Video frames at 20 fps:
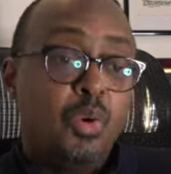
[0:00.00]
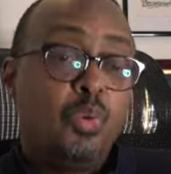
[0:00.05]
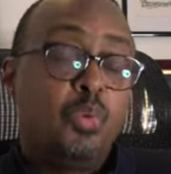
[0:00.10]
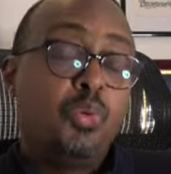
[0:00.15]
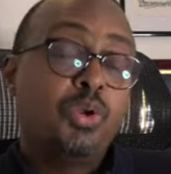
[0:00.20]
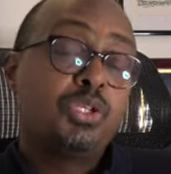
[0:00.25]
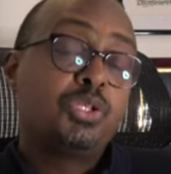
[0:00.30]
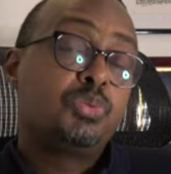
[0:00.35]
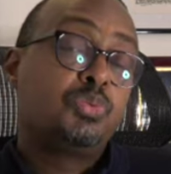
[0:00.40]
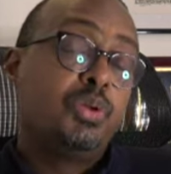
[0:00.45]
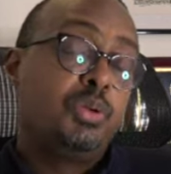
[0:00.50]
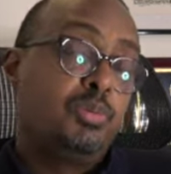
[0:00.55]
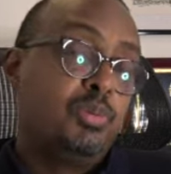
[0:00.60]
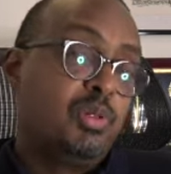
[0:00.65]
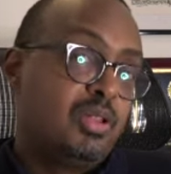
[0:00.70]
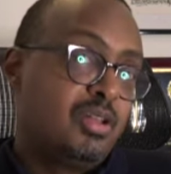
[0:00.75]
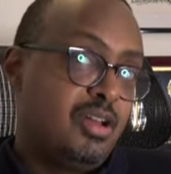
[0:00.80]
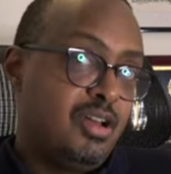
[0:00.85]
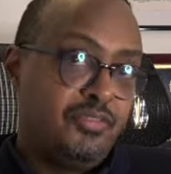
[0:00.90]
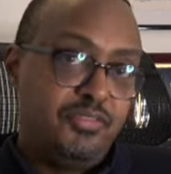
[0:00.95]
which we
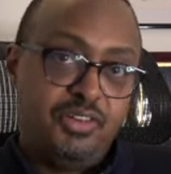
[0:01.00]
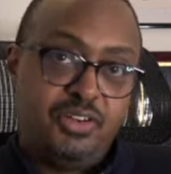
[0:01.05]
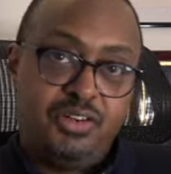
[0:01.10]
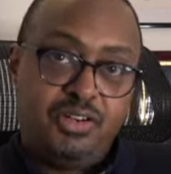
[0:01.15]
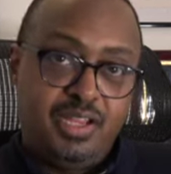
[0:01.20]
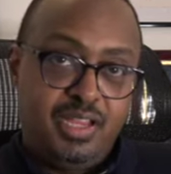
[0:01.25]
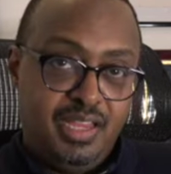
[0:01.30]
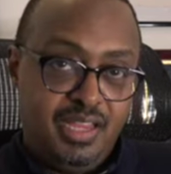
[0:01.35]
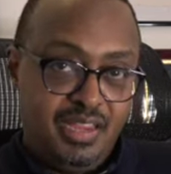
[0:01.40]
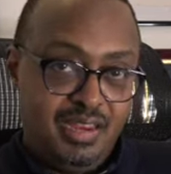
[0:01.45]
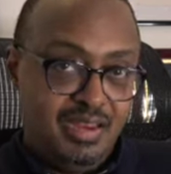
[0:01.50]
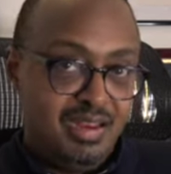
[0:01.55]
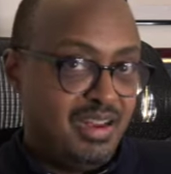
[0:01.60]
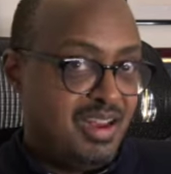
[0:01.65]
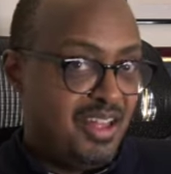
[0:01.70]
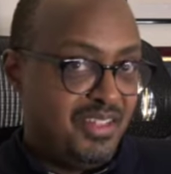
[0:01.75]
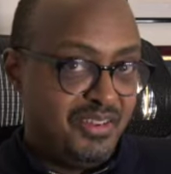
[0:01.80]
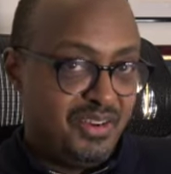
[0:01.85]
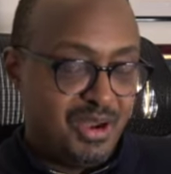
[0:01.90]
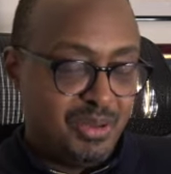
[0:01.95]
will cover in
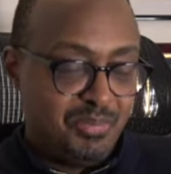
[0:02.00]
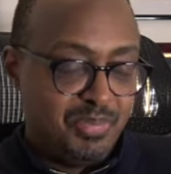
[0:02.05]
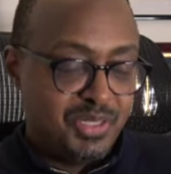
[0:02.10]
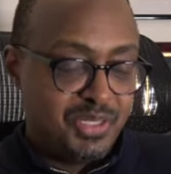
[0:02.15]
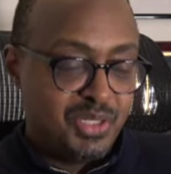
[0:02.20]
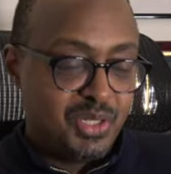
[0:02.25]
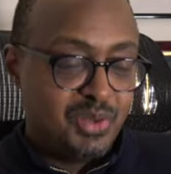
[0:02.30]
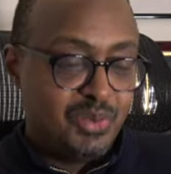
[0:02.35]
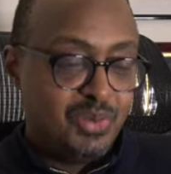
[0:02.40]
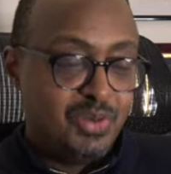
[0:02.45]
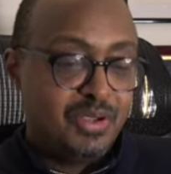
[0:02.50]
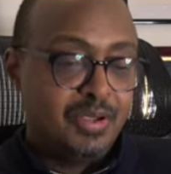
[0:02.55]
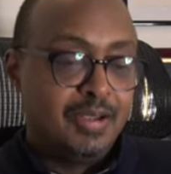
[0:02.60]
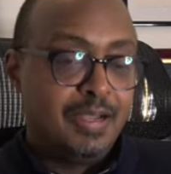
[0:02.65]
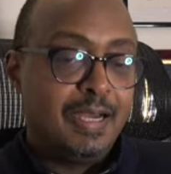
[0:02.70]
another episode.